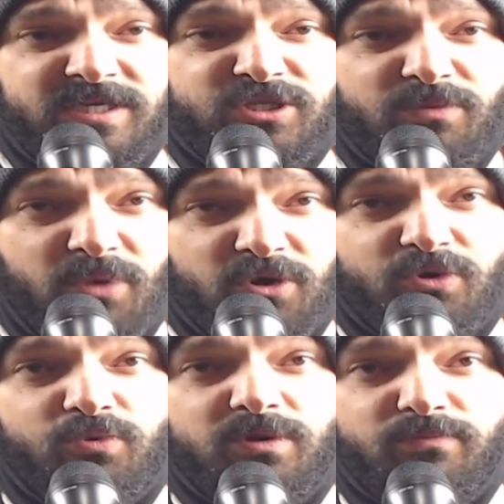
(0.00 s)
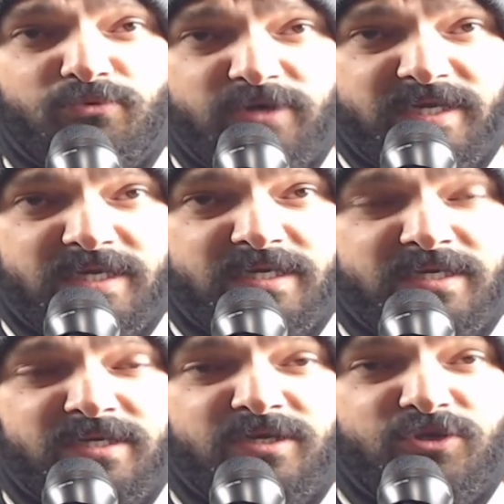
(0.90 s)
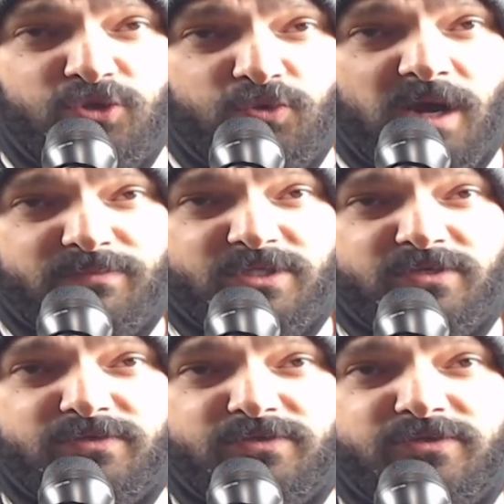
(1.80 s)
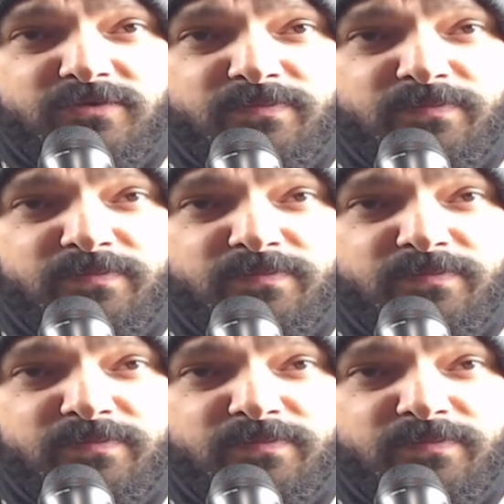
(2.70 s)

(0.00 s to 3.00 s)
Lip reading: tomorrow will bring new obstacles.